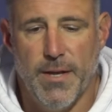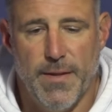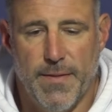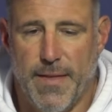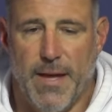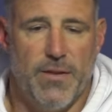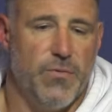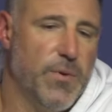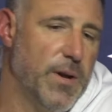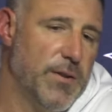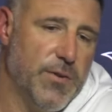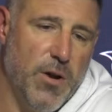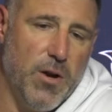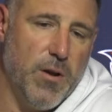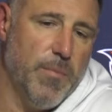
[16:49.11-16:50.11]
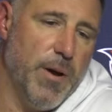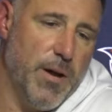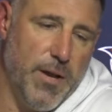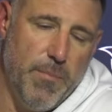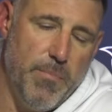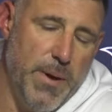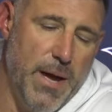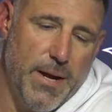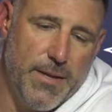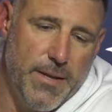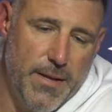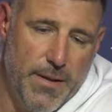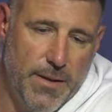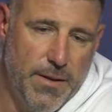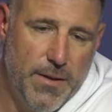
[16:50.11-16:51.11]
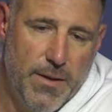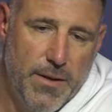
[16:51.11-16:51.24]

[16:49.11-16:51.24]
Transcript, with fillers: That's what I talk about, impacting